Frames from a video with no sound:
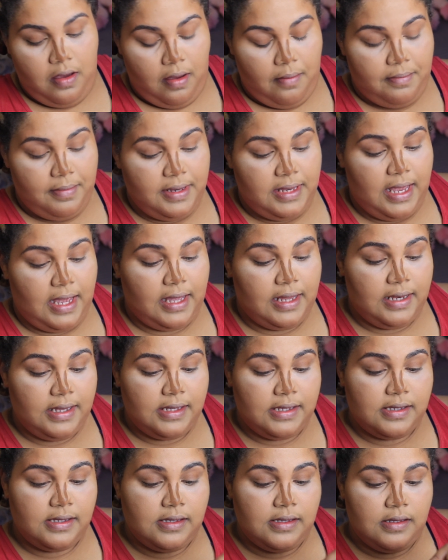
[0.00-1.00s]
I'm taking
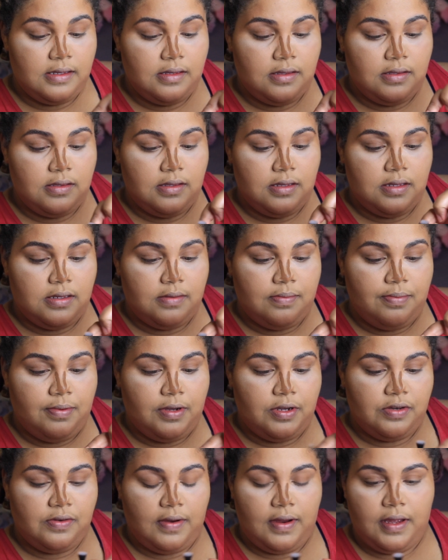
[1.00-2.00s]
this
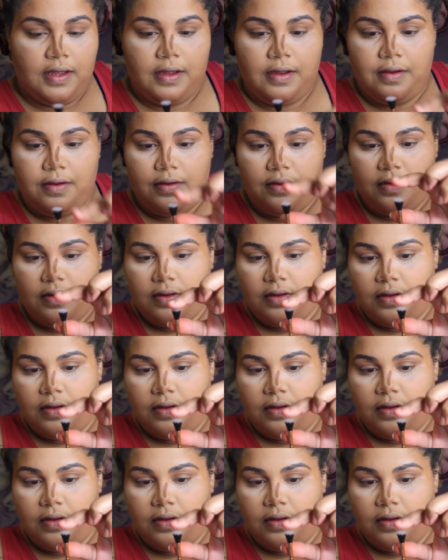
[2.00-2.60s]
brush right here